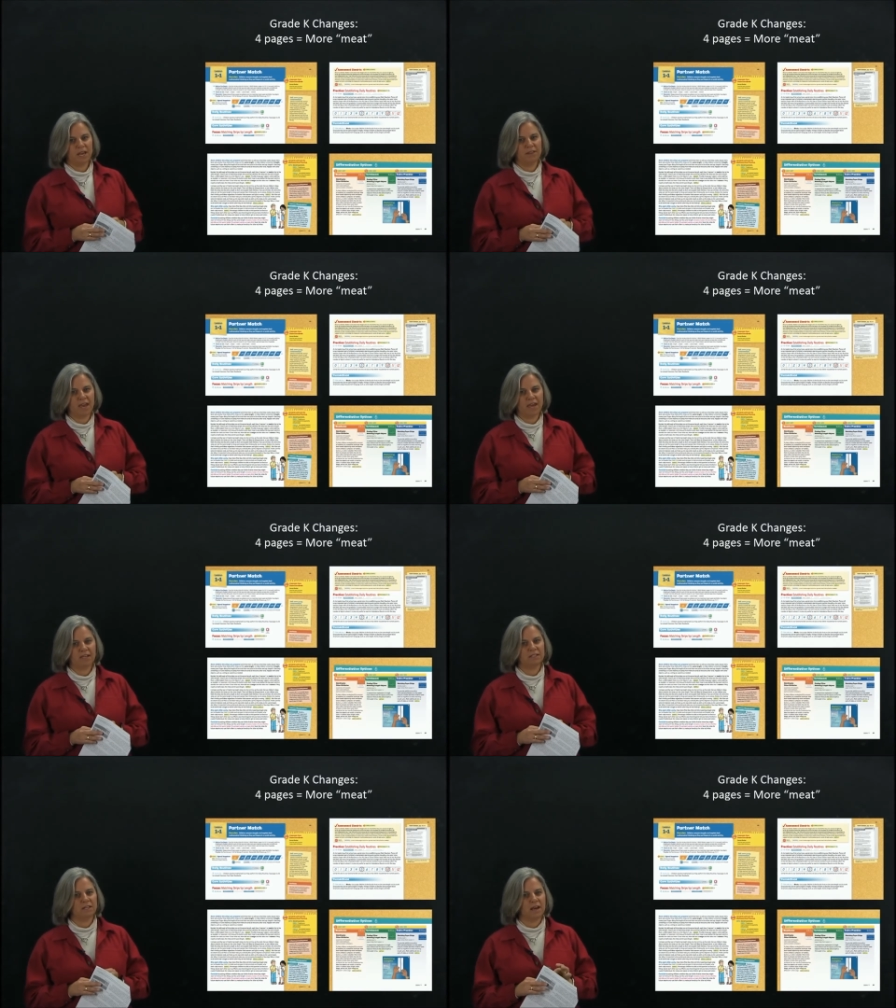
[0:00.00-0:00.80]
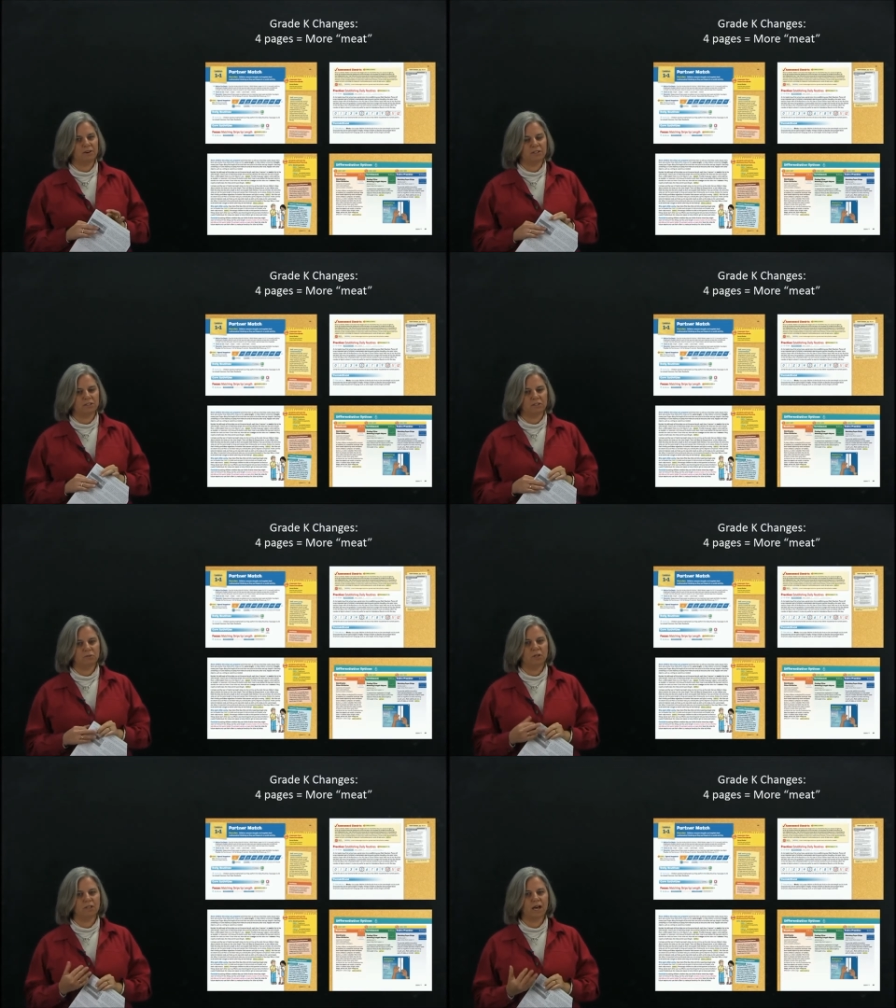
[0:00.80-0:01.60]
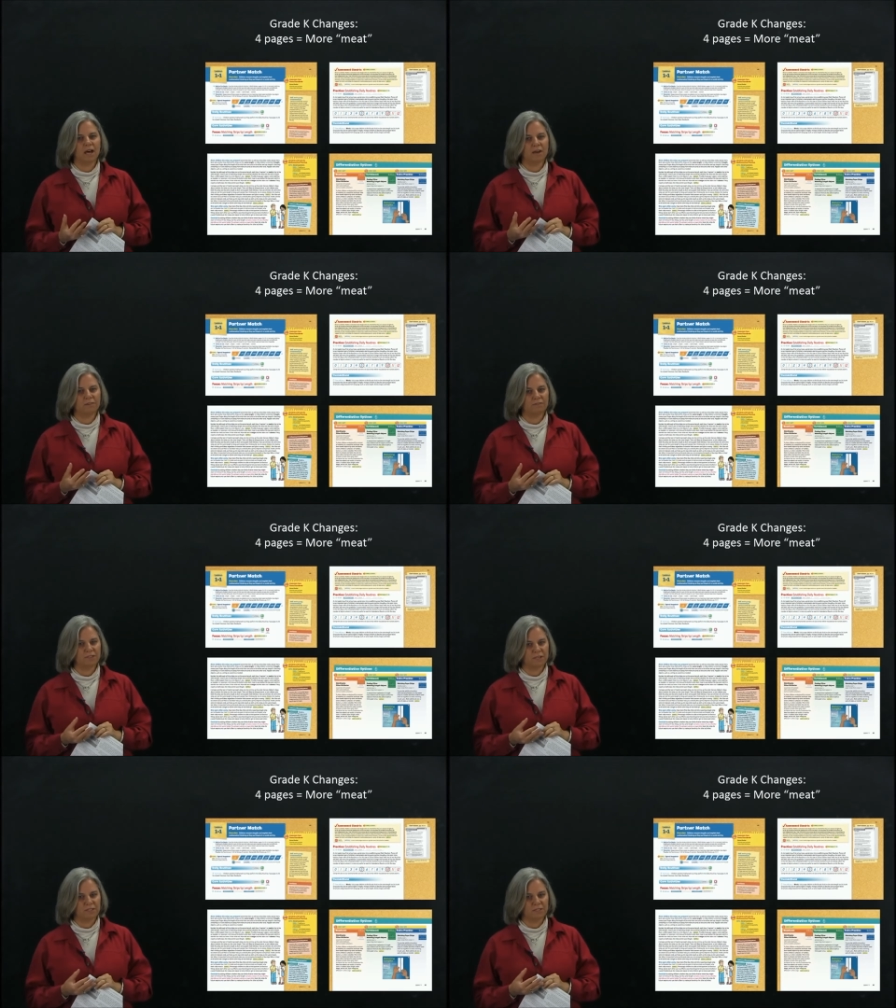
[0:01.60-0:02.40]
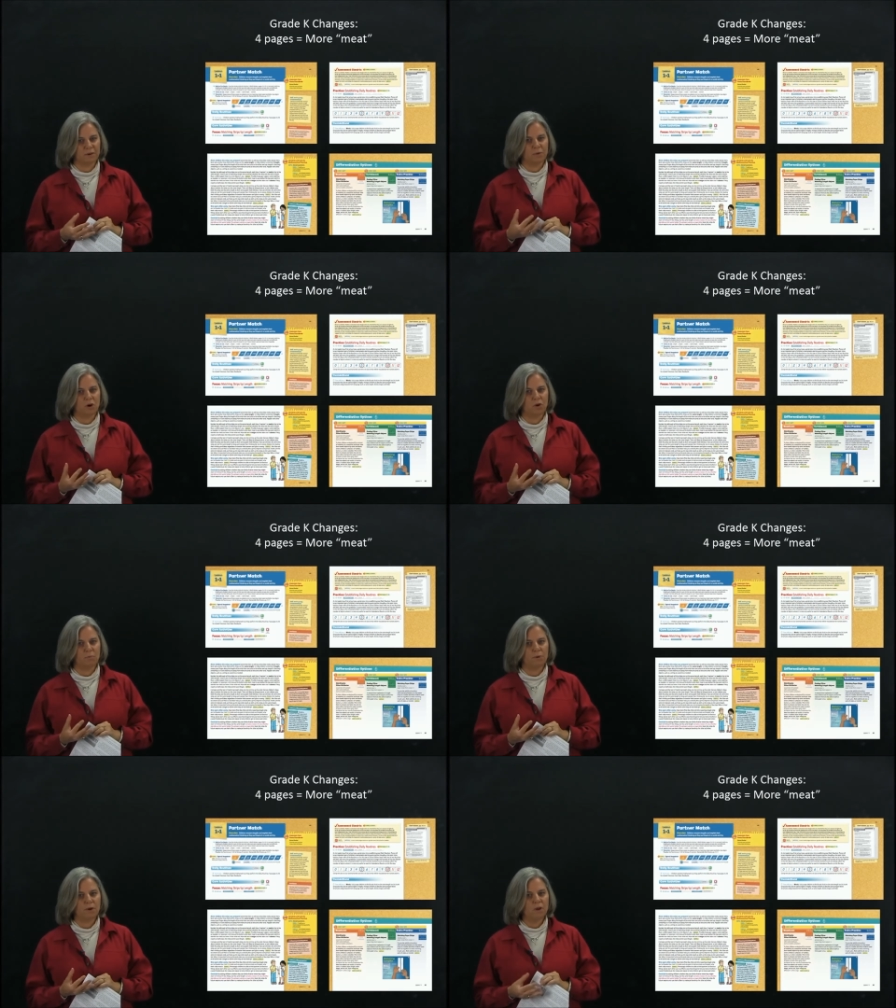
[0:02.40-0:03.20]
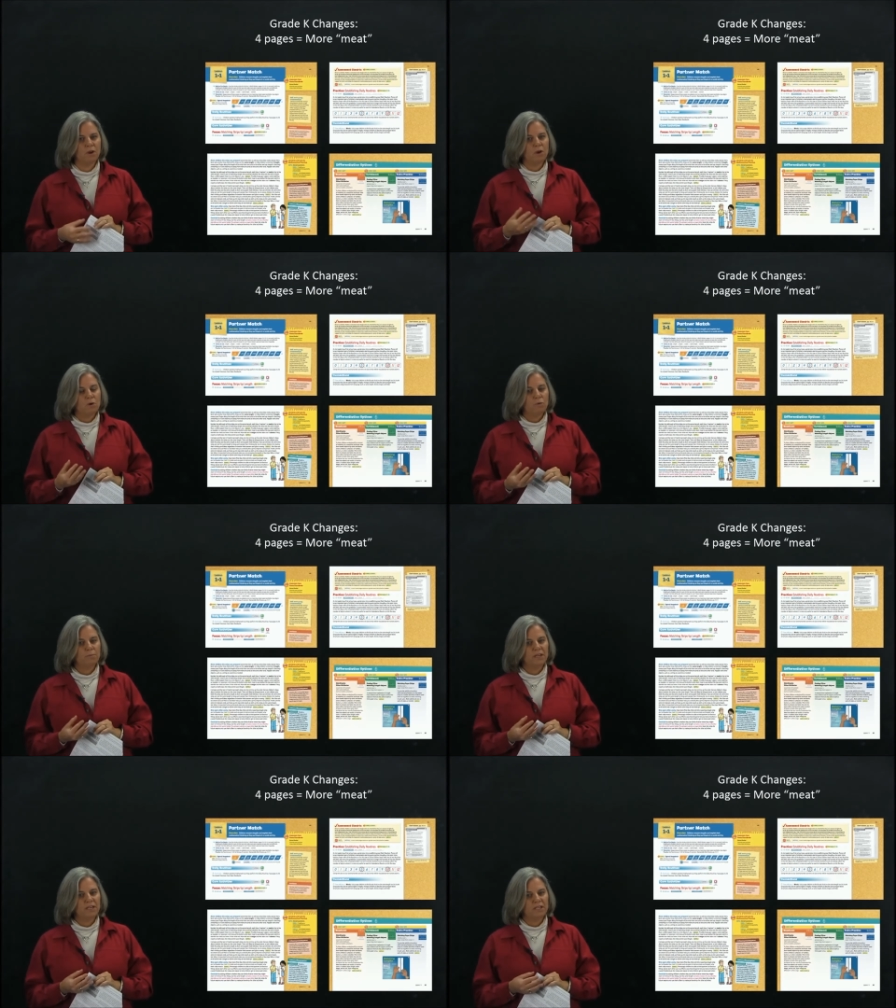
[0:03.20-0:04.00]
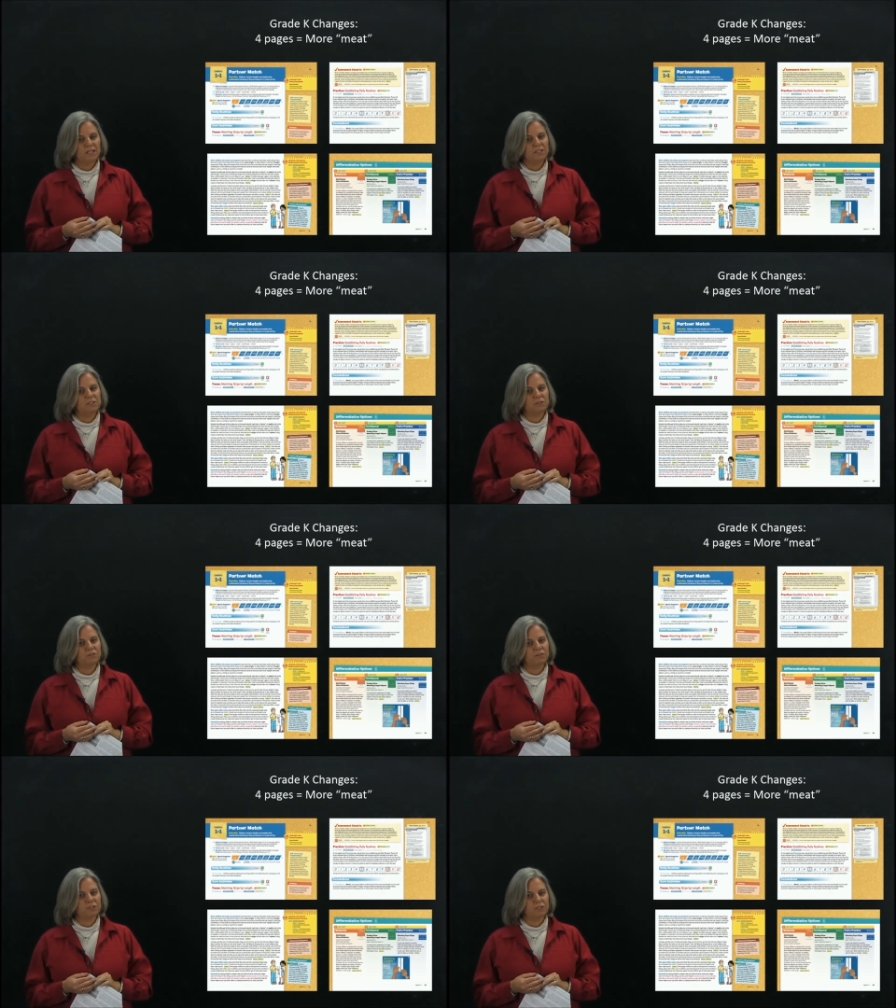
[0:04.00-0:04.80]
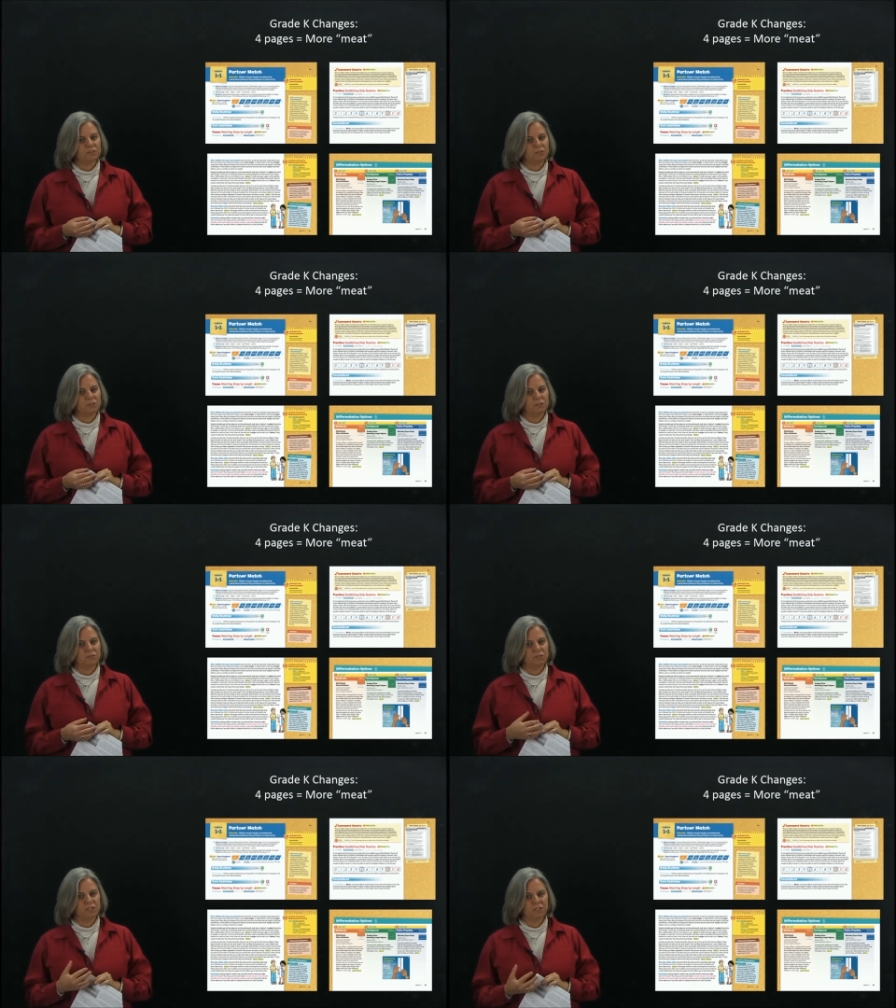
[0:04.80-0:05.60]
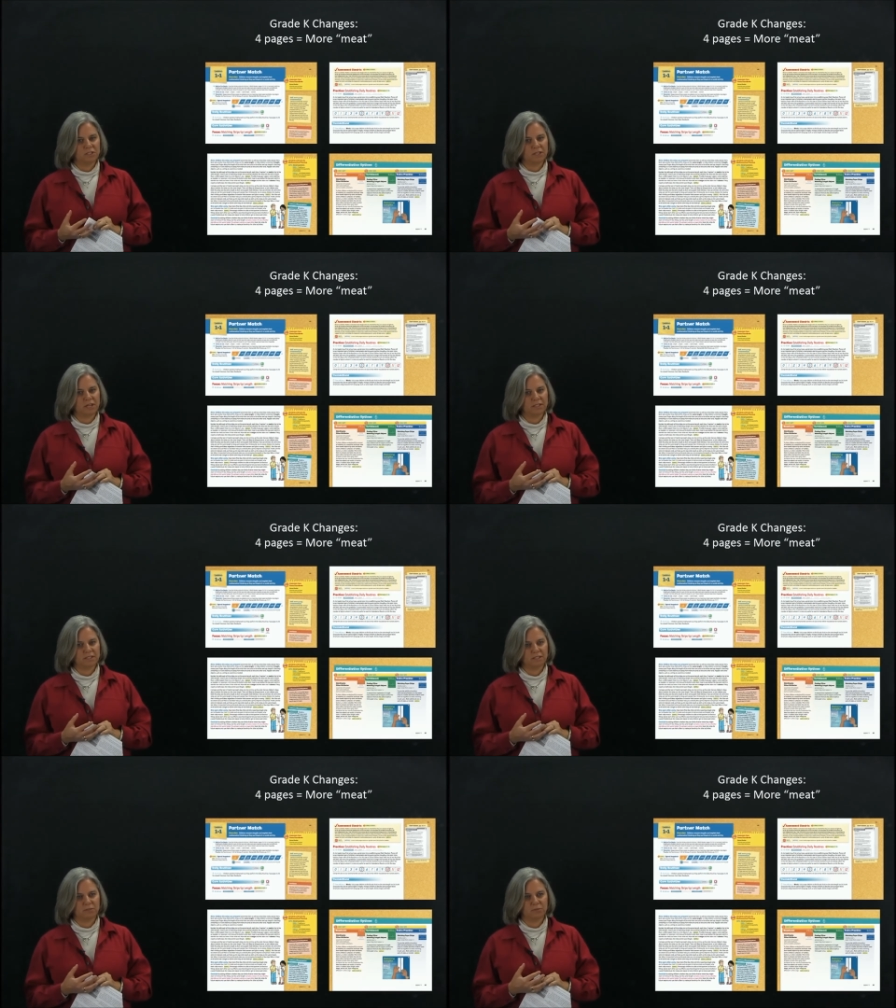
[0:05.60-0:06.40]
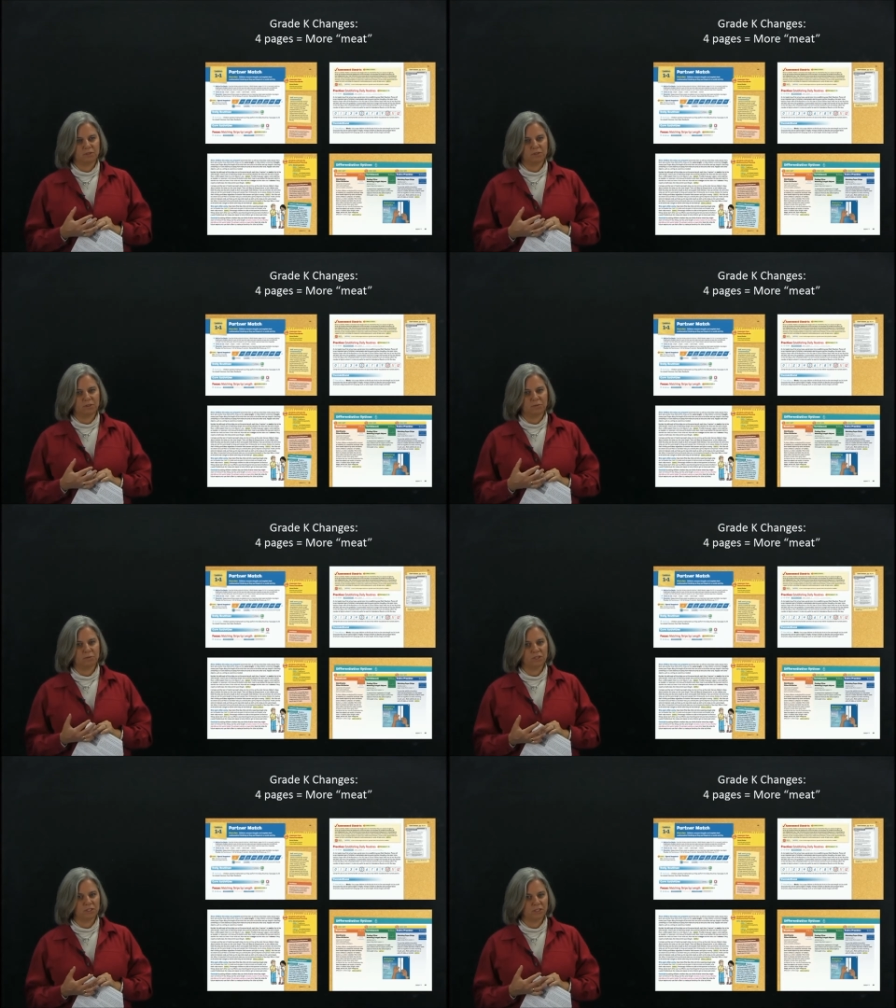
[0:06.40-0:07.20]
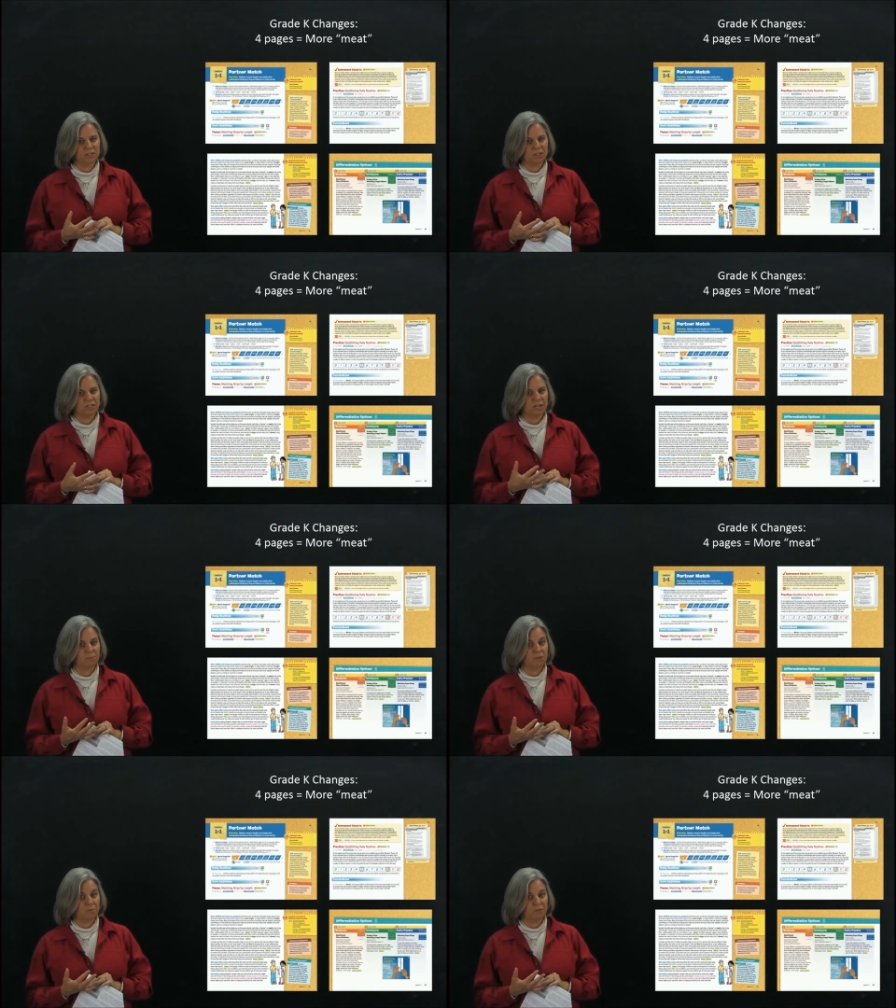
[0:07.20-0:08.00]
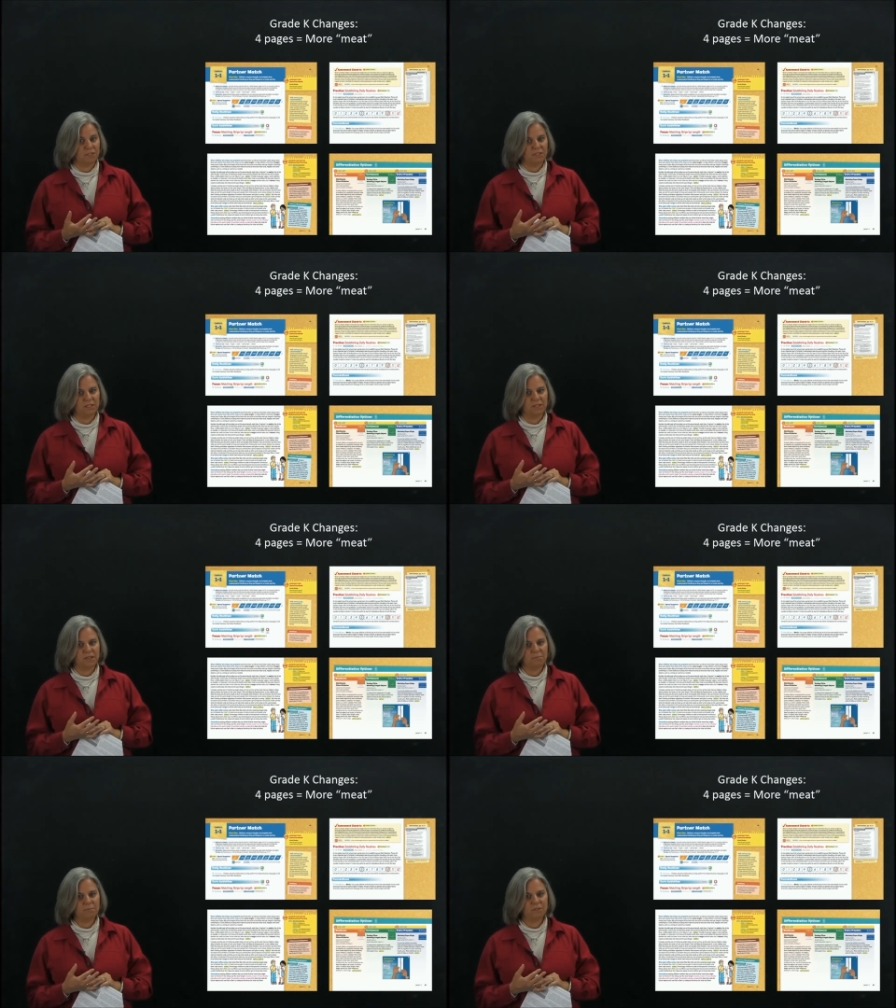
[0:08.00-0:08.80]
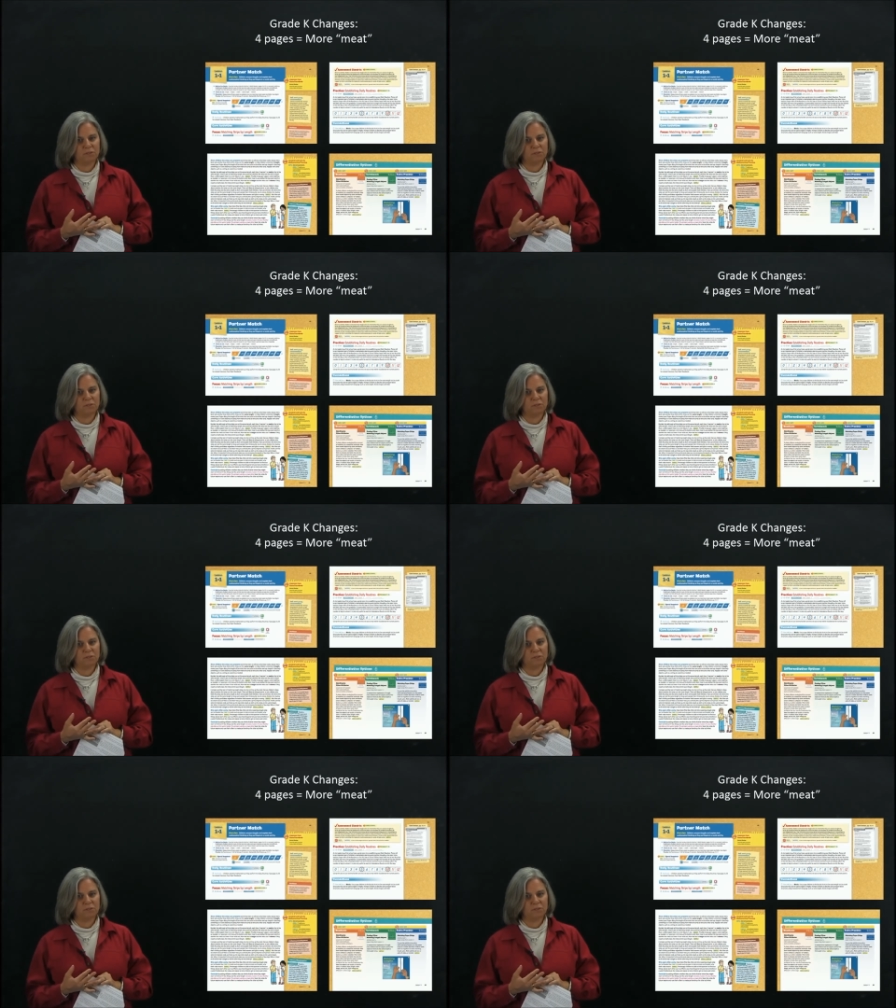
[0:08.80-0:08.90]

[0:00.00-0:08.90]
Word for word: And that has allowed us to do a lot of things that we hope will make it easier for teachers to teach the lessons with the richness and the depth that we see in them.